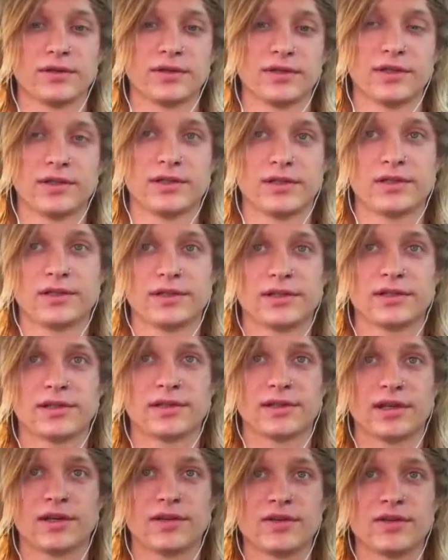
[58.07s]
kind of just
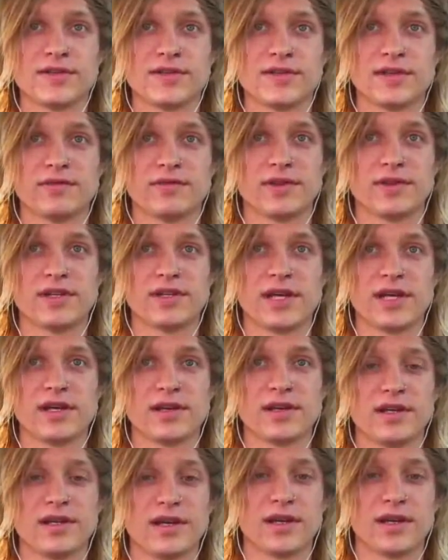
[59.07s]
living the day-to-day at
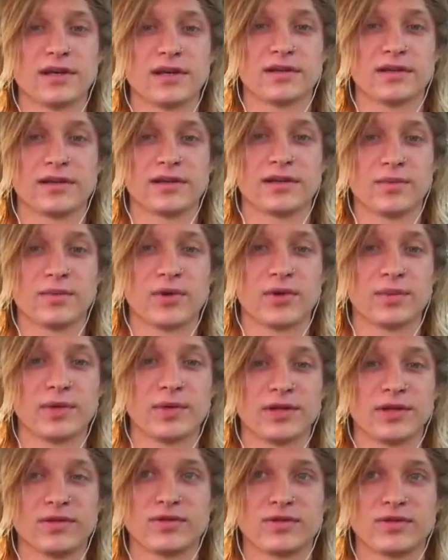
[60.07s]
the moment, trying to
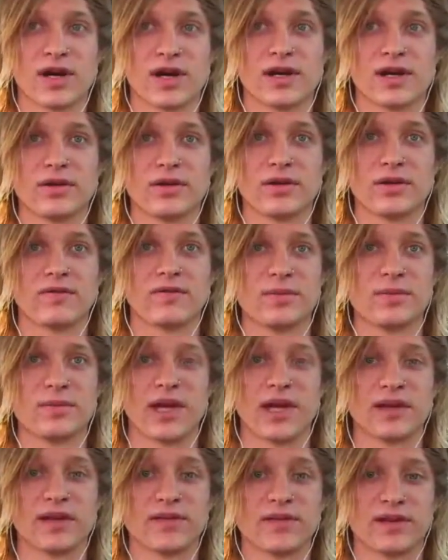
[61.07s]
fit band stuff in
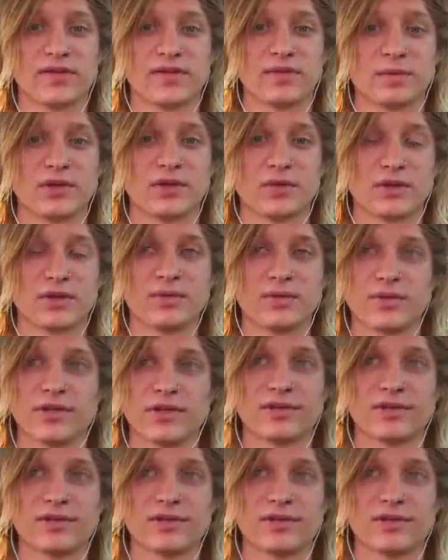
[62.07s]
between, but that's fun.